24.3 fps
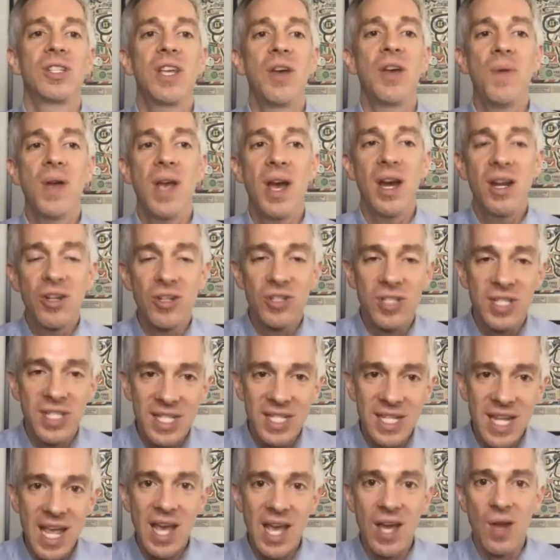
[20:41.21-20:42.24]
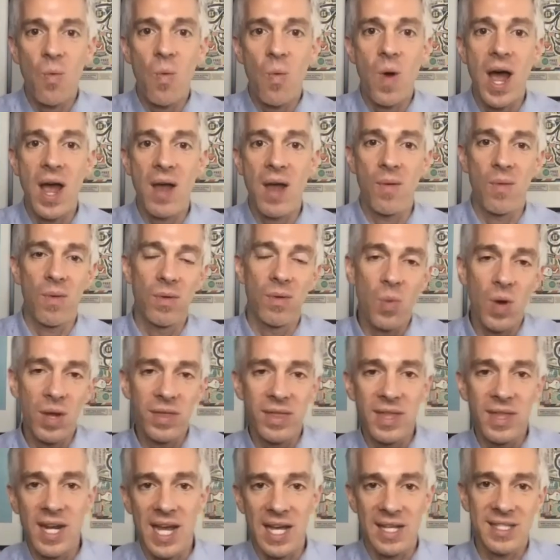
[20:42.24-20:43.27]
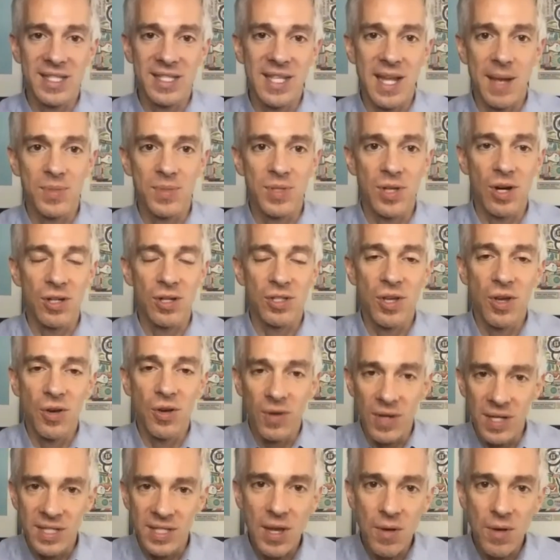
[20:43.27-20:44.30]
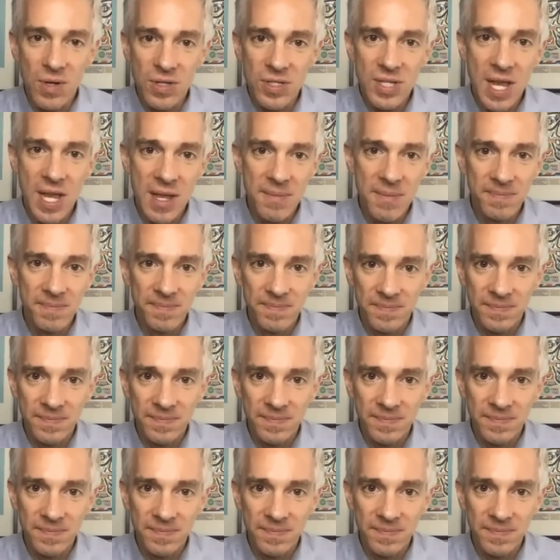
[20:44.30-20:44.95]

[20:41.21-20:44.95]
Can we understand why, what the next steps are? So is that what you're saying?